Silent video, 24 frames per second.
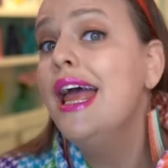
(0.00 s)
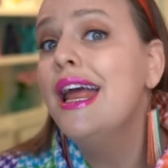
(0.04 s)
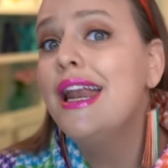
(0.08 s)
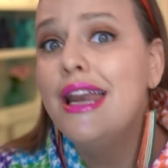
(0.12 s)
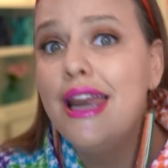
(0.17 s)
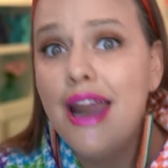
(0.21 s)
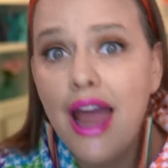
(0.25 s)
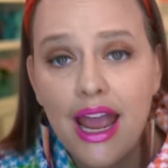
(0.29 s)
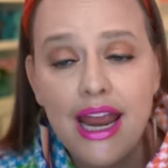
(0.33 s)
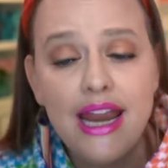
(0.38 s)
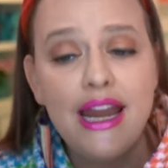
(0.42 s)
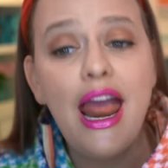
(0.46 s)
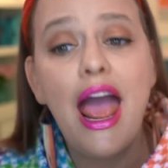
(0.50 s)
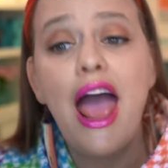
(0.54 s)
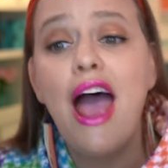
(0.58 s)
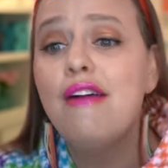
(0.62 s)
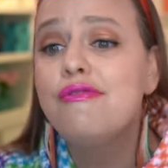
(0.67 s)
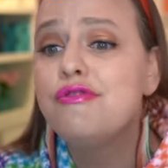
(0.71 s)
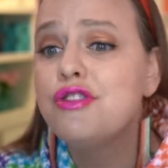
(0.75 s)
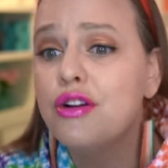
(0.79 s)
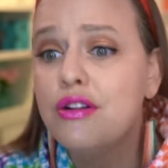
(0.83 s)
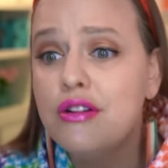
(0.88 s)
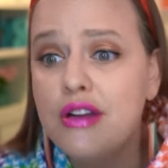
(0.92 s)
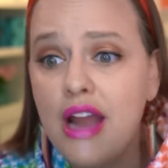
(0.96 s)
night
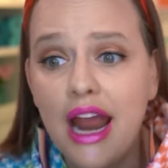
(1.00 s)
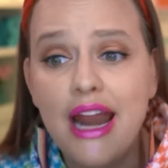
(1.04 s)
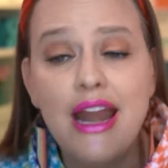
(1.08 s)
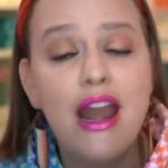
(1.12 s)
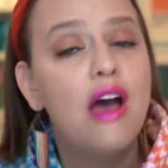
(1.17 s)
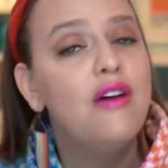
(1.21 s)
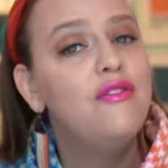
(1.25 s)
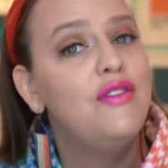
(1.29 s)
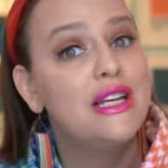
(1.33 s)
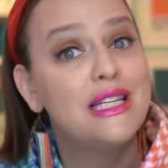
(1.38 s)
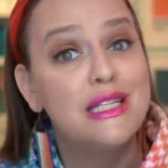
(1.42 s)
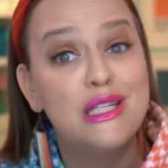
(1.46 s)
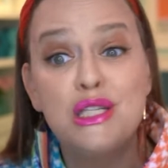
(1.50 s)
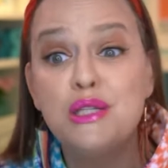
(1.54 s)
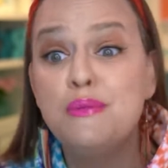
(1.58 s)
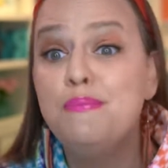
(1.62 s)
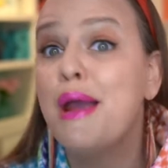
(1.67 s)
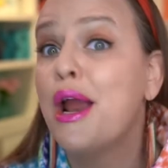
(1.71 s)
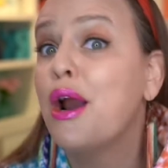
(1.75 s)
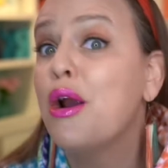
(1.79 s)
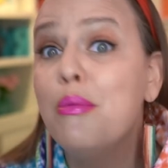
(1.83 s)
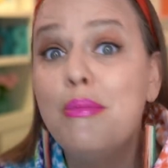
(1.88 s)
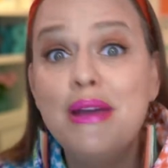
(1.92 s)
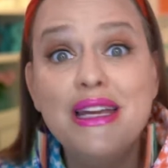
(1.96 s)
after night of
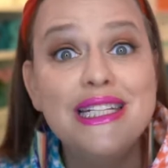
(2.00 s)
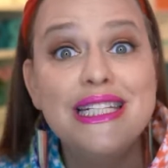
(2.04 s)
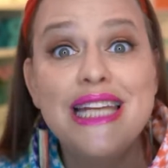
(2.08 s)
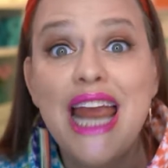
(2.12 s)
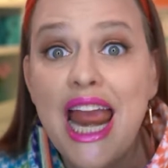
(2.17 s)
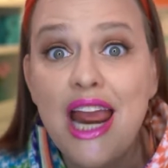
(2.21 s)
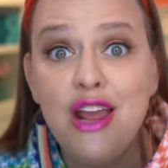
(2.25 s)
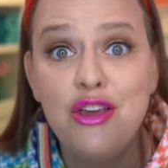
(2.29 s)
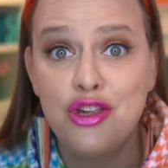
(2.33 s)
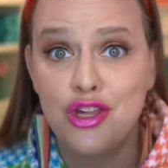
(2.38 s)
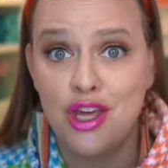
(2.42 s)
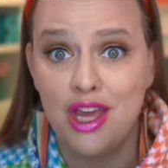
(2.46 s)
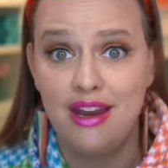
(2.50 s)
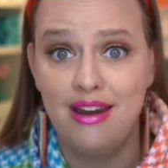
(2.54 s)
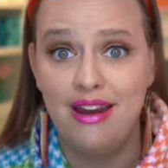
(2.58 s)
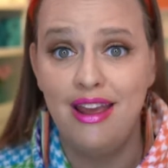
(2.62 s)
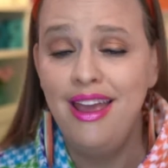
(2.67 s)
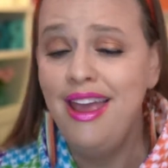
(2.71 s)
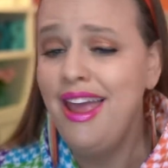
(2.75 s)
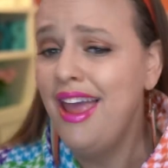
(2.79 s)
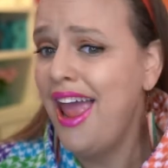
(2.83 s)
experimentation